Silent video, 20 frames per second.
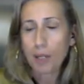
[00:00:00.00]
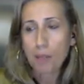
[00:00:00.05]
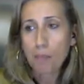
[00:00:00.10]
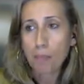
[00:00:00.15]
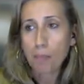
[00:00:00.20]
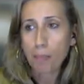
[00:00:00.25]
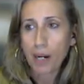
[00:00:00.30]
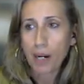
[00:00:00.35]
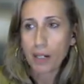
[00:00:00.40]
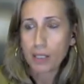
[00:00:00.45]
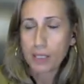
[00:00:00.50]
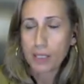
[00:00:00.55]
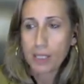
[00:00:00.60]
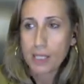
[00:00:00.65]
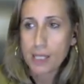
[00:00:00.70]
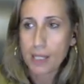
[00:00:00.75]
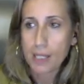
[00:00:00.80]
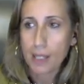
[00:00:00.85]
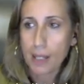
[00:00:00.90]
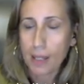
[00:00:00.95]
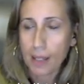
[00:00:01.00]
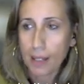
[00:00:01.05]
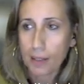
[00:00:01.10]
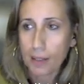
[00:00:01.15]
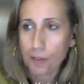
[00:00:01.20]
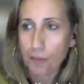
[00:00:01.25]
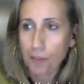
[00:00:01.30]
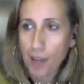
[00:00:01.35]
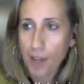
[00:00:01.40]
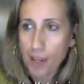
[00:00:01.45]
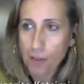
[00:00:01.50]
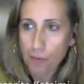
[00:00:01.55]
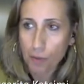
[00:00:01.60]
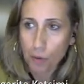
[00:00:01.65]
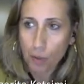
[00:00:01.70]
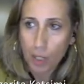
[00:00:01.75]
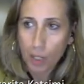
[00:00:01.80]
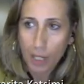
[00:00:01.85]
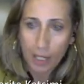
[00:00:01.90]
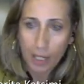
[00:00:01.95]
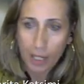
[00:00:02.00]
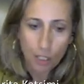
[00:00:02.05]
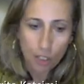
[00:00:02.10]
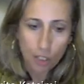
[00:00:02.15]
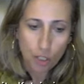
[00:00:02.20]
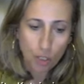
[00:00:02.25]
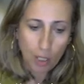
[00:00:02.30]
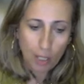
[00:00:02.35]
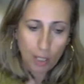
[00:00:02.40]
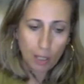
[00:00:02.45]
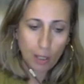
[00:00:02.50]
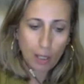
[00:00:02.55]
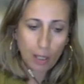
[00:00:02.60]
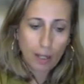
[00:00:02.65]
parties that favor a national